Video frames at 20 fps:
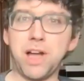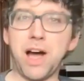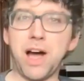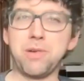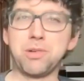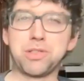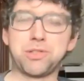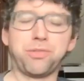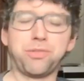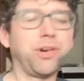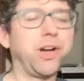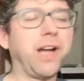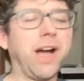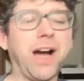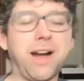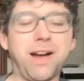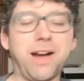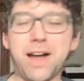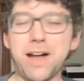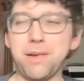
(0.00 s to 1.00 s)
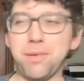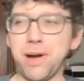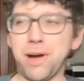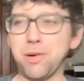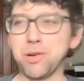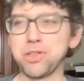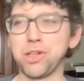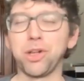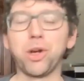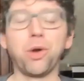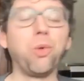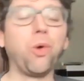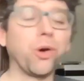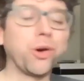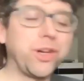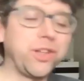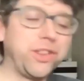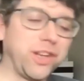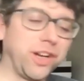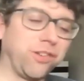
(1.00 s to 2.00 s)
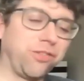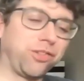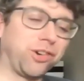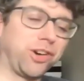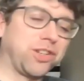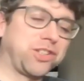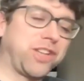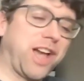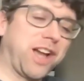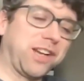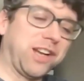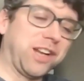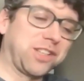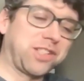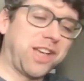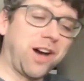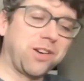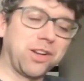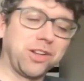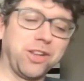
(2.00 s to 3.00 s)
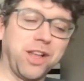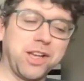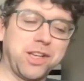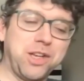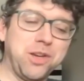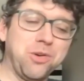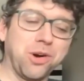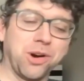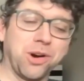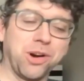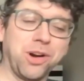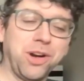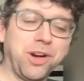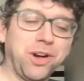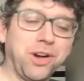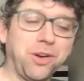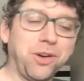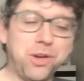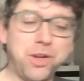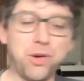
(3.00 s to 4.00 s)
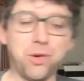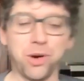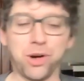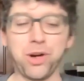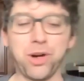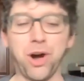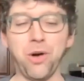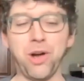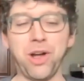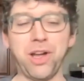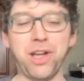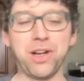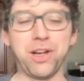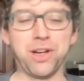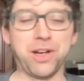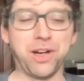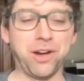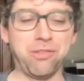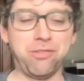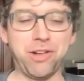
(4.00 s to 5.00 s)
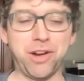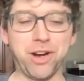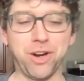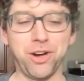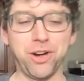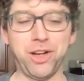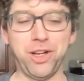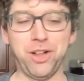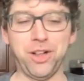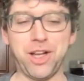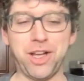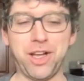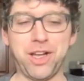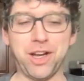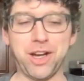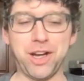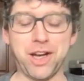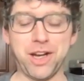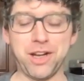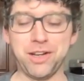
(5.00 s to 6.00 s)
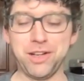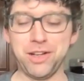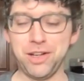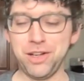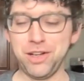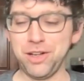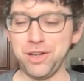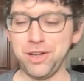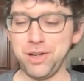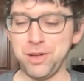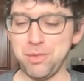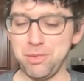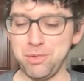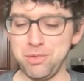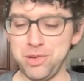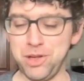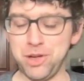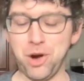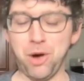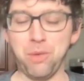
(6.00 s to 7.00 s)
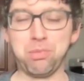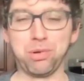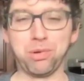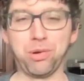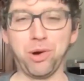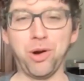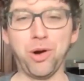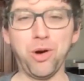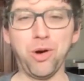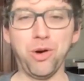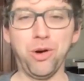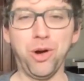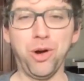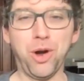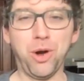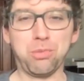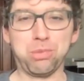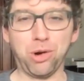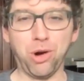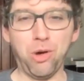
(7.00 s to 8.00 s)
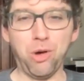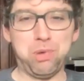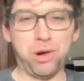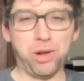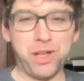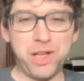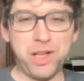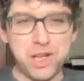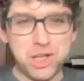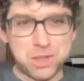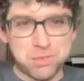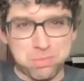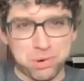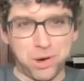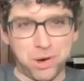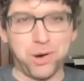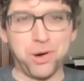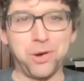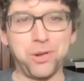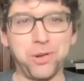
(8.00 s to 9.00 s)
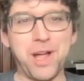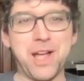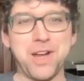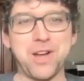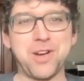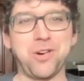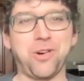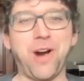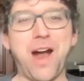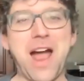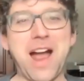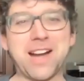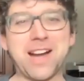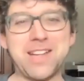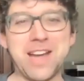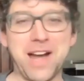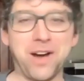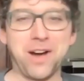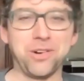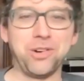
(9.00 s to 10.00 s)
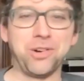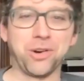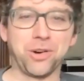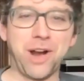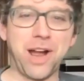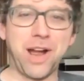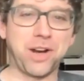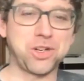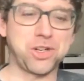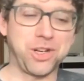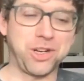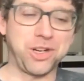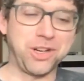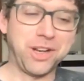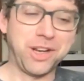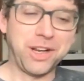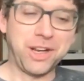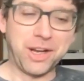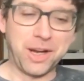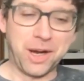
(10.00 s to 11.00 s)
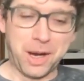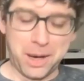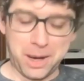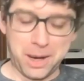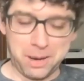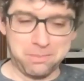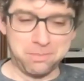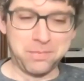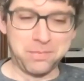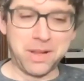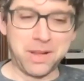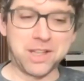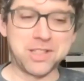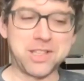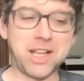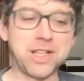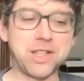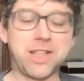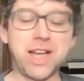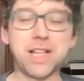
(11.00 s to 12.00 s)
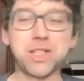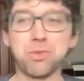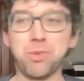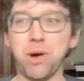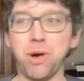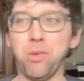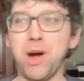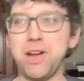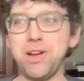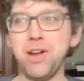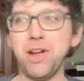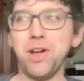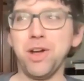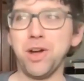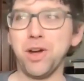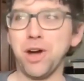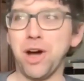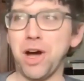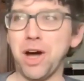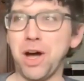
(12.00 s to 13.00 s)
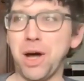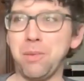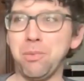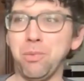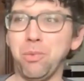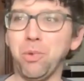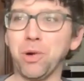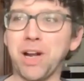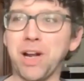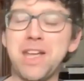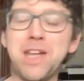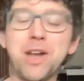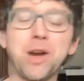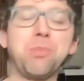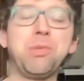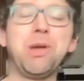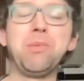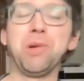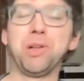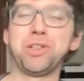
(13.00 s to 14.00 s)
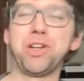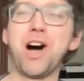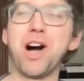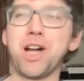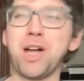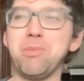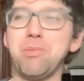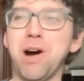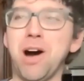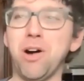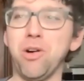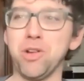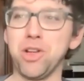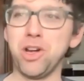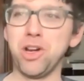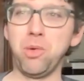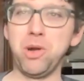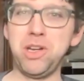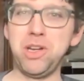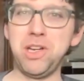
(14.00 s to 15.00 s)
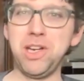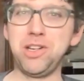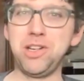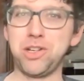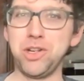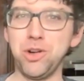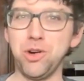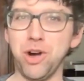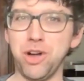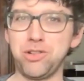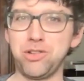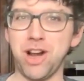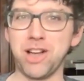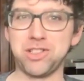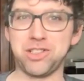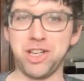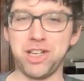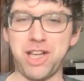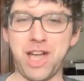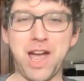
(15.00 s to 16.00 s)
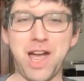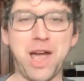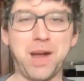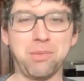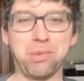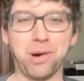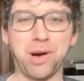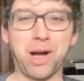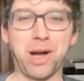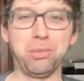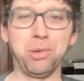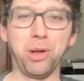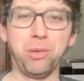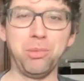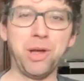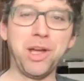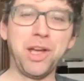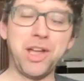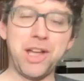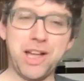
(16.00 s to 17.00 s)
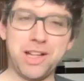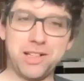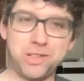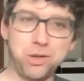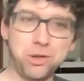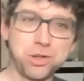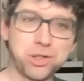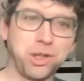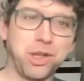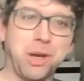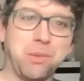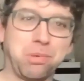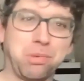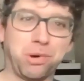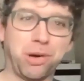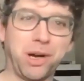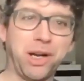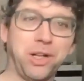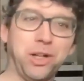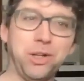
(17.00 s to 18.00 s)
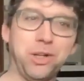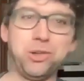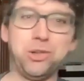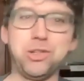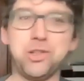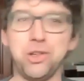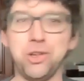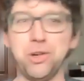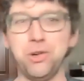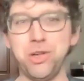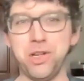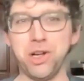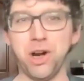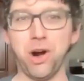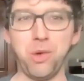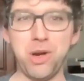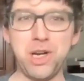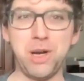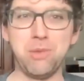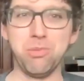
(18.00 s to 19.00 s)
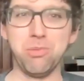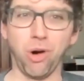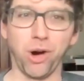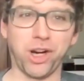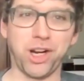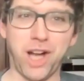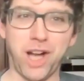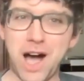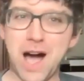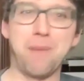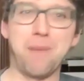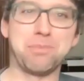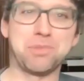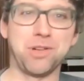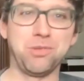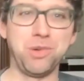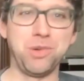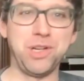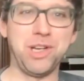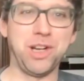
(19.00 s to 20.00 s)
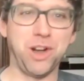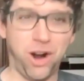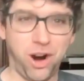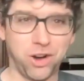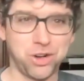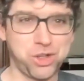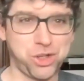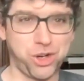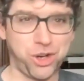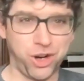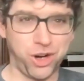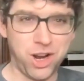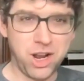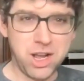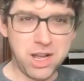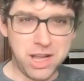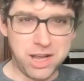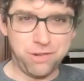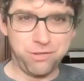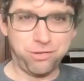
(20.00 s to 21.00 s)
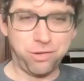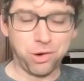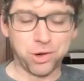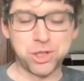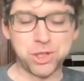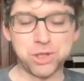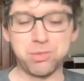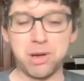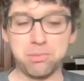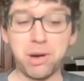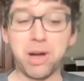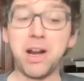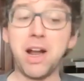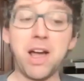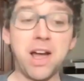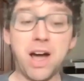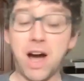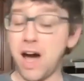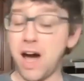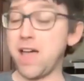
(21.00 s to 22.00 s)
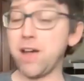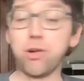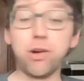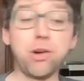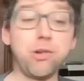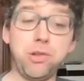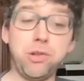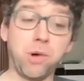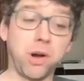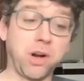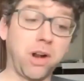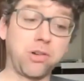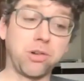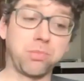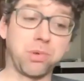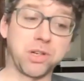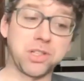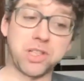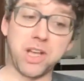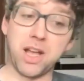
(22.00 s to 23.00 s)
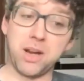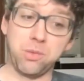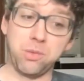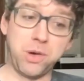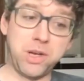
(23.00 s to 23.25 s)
I was afraid, I was a little worried there for a second. It sounded like you were going in a very like, you know, pro police, pro like crackdown direction. Because that's what when I hear people talk about, you know, we need to address the gang problem, it's usually a prelude to, you know, we need more cops and we need harsher enforcement. But I agree with you 100%.